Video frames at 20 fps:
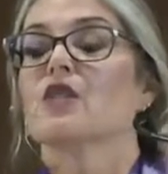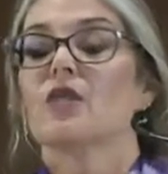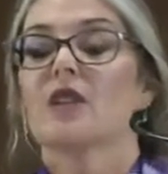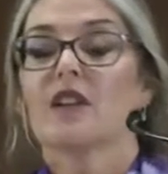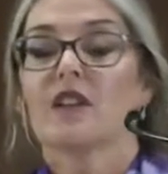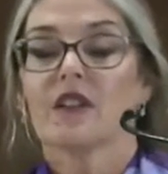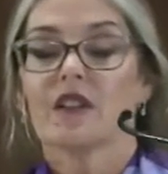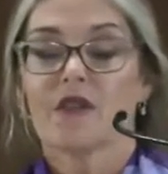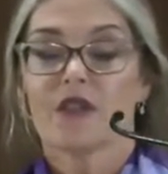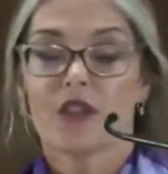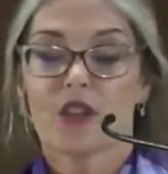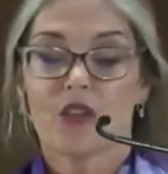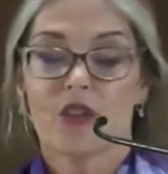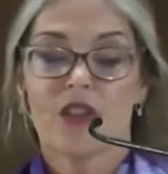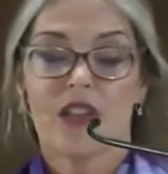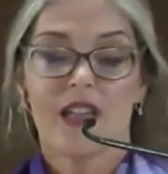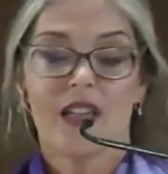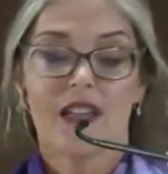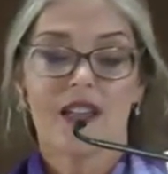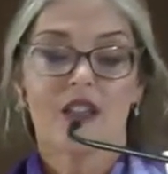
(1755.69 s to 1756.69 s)
trunk of the
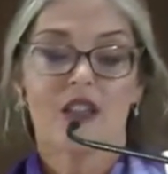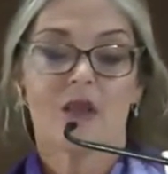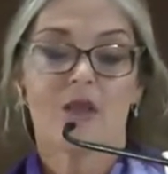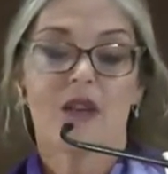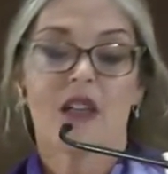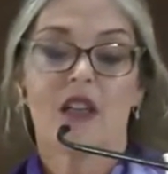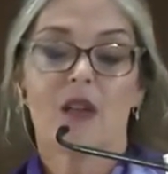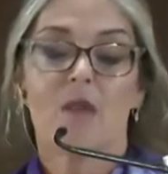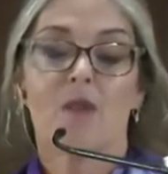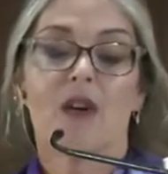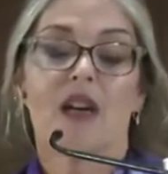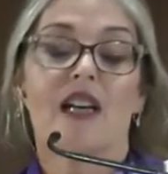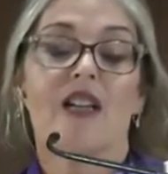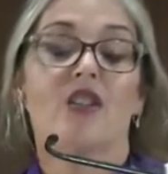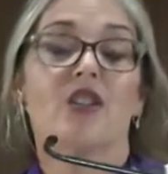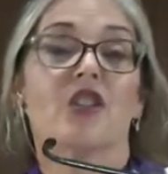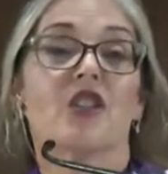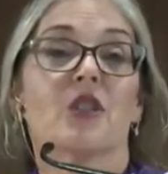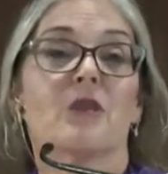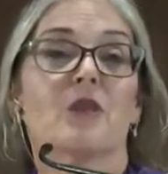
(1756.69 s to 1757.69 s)
tree into many
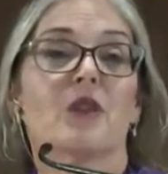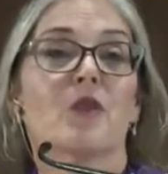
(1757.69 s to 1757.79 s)
branches,